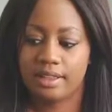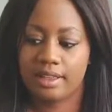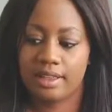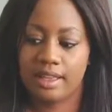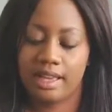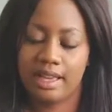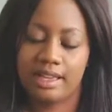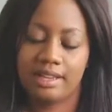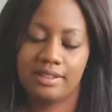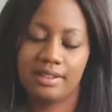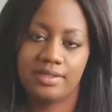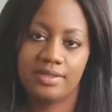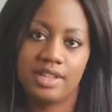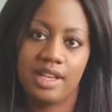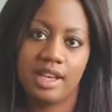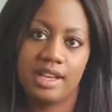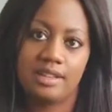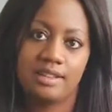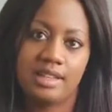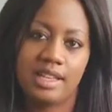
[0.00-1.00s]
kind of
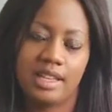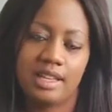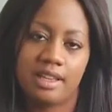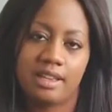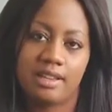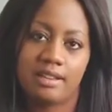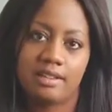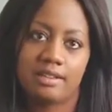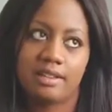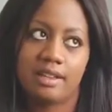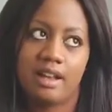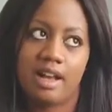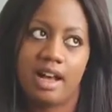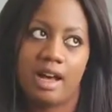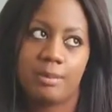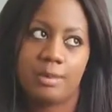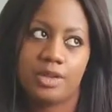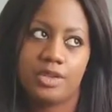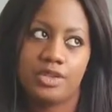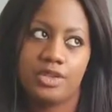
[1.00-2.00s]
not take
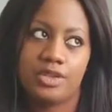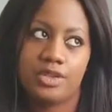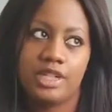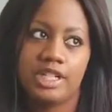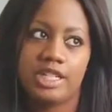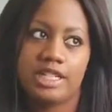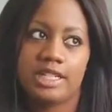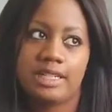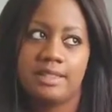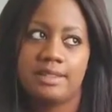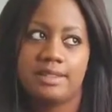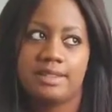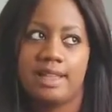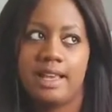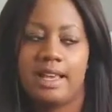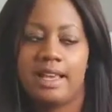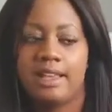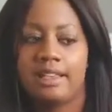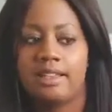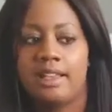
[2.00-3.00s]
opportunities
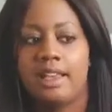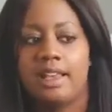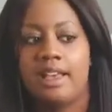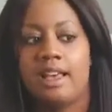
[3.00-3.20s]
that